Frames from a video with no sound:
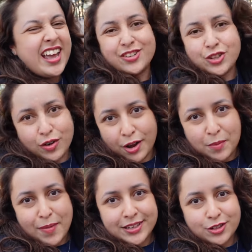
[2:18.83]
it's no
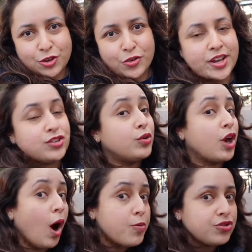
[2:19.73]
longer mandatory it's only
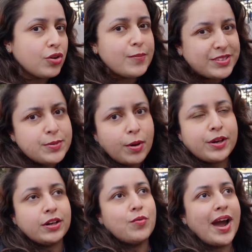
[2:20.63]
optional I'm still
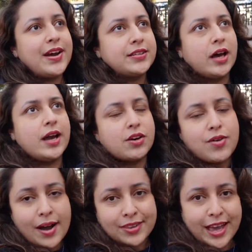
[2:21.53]
probably going to wear it uh, in
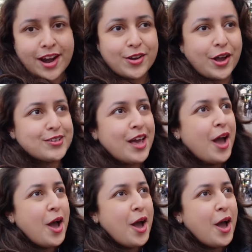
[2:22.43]
crowded areas